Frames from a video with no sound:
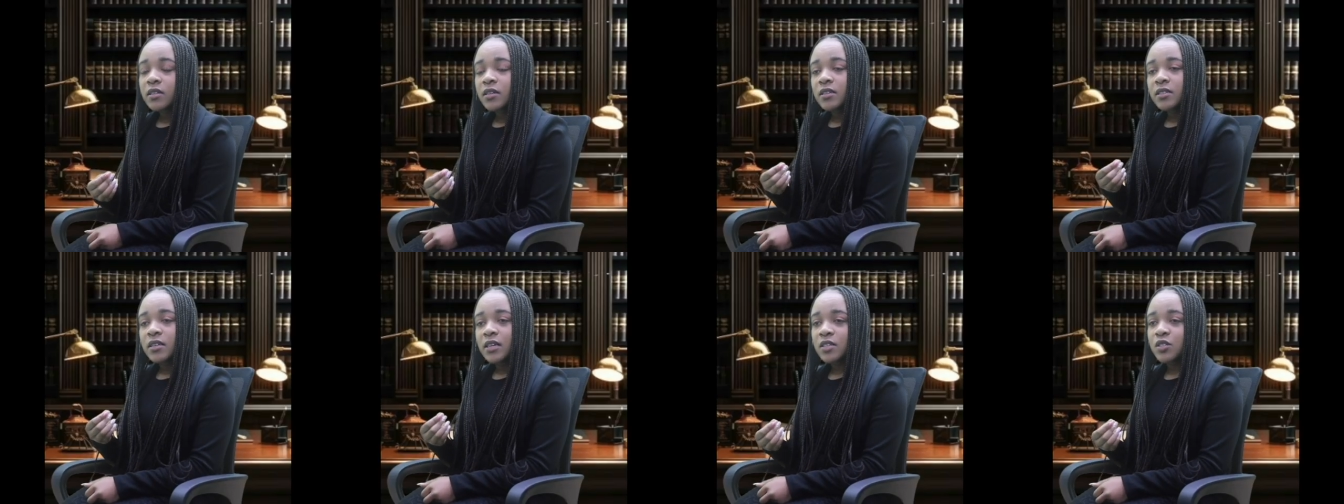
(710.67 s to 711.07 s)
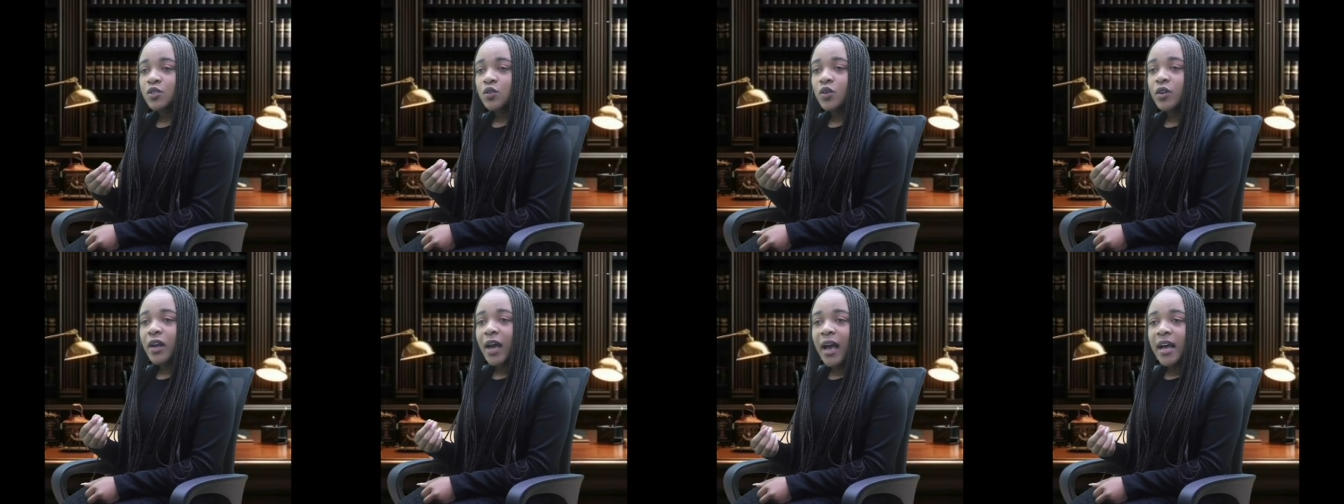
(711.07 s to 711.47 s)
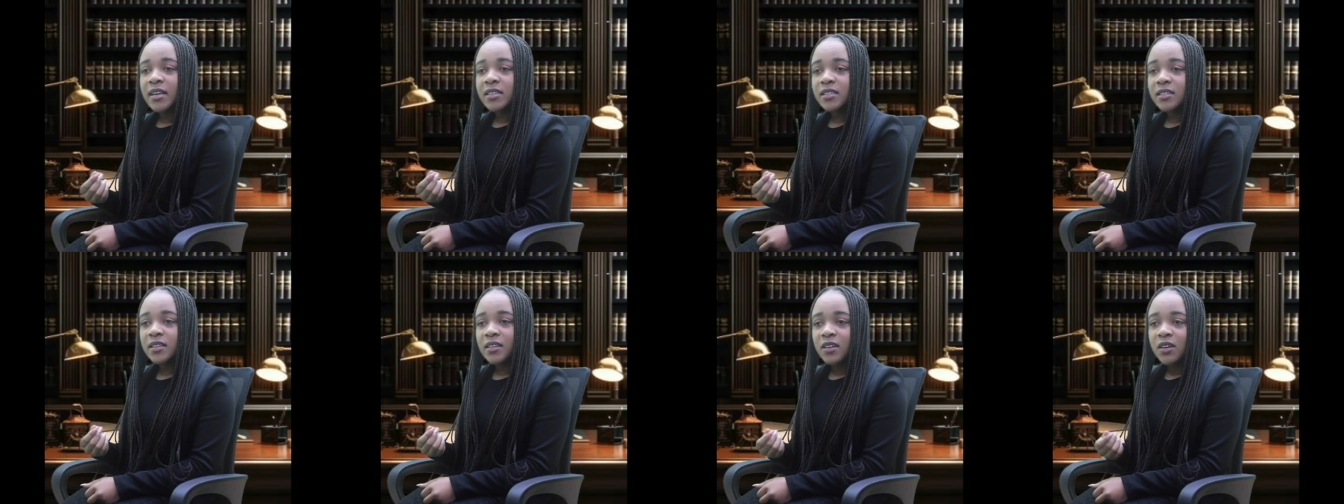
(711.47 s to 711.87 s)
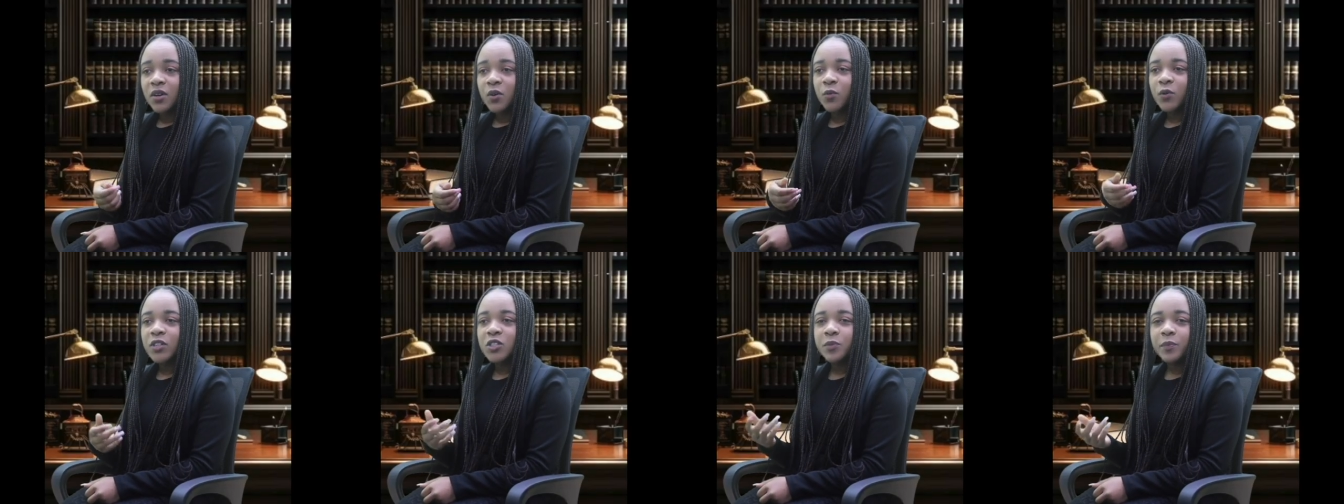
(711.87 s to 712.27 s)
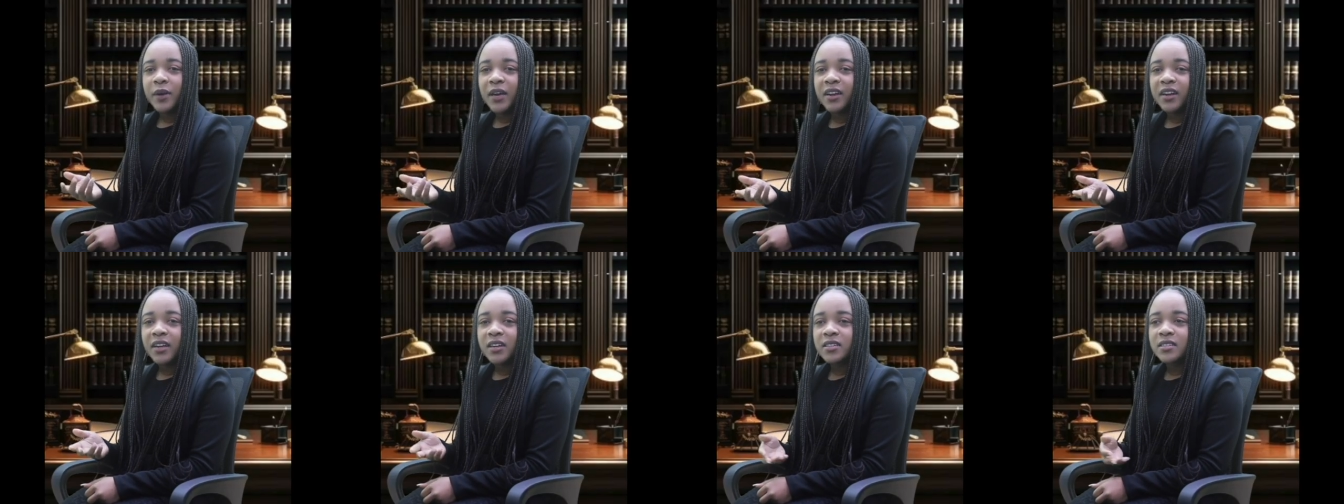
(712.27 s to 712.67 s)
does not ask which
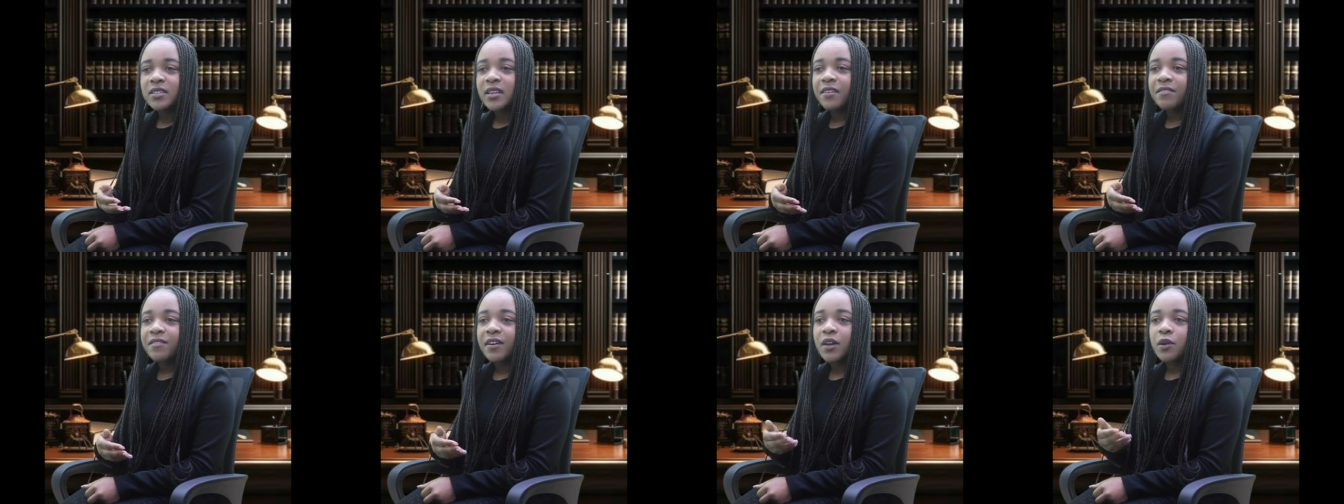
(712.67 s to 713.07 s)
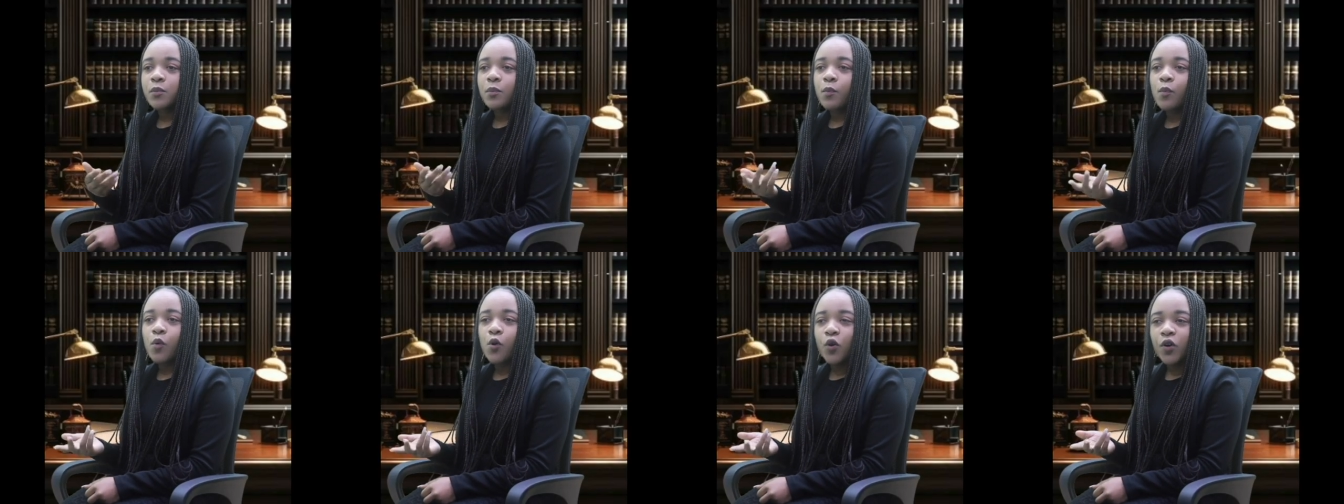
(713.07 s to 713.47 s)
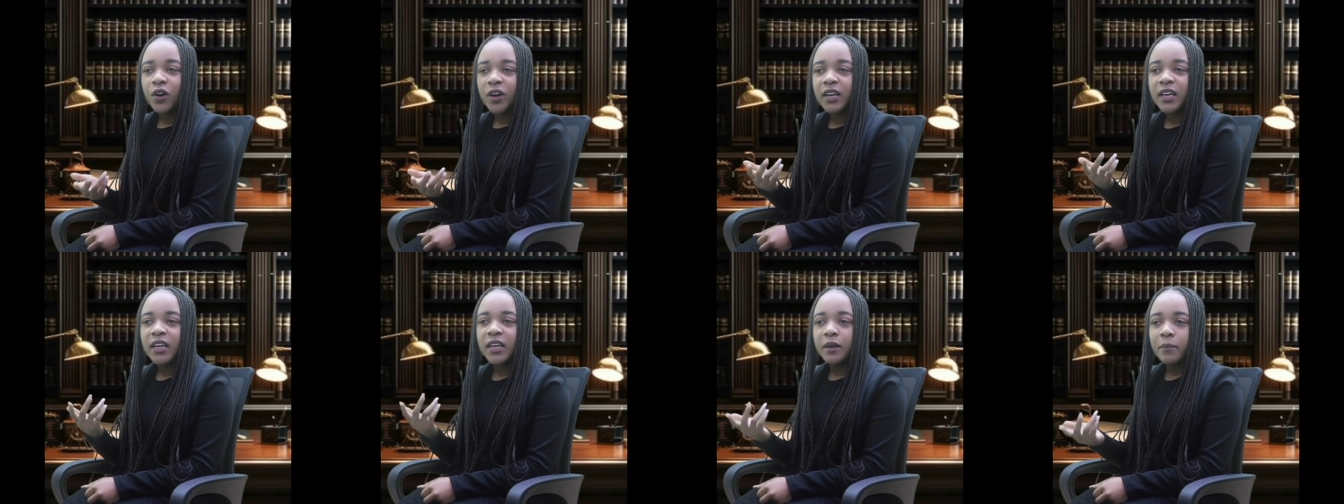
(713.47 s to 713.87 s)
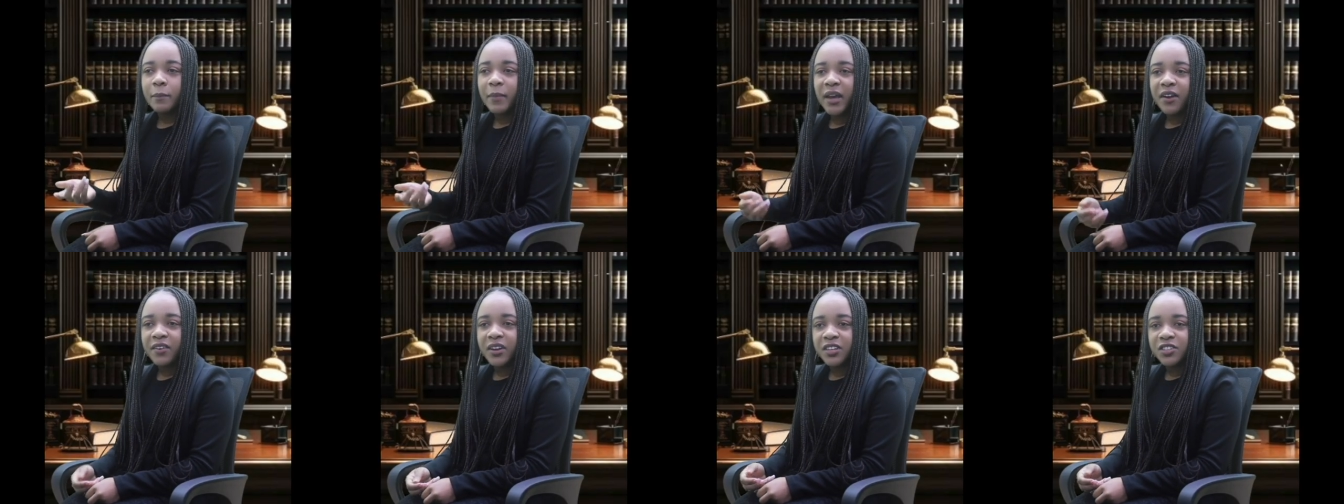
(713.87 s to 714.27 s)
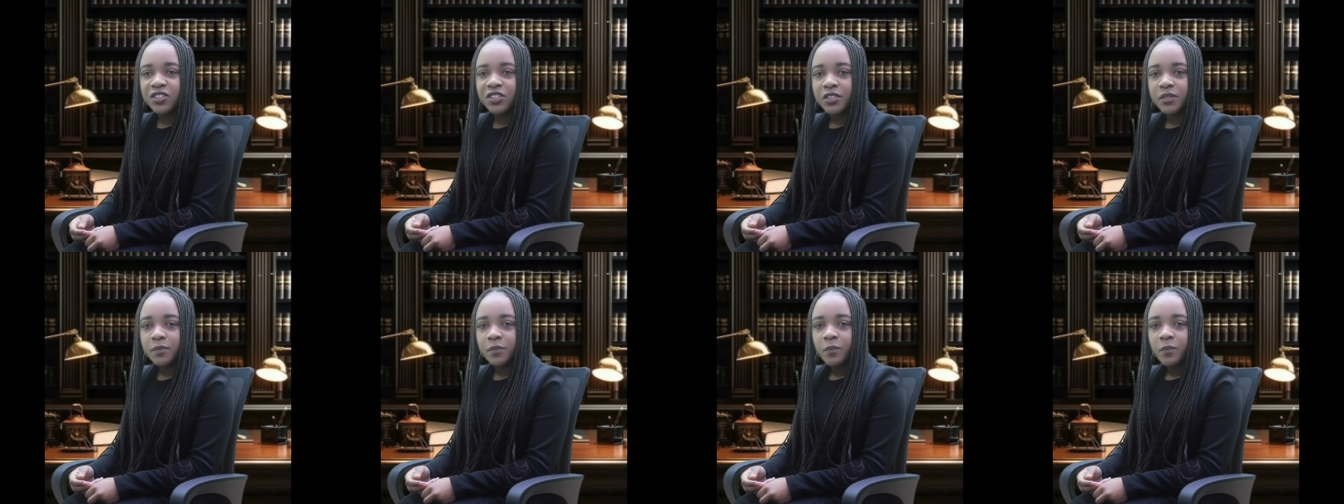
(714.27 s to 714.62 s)
parent suffered more in marriage.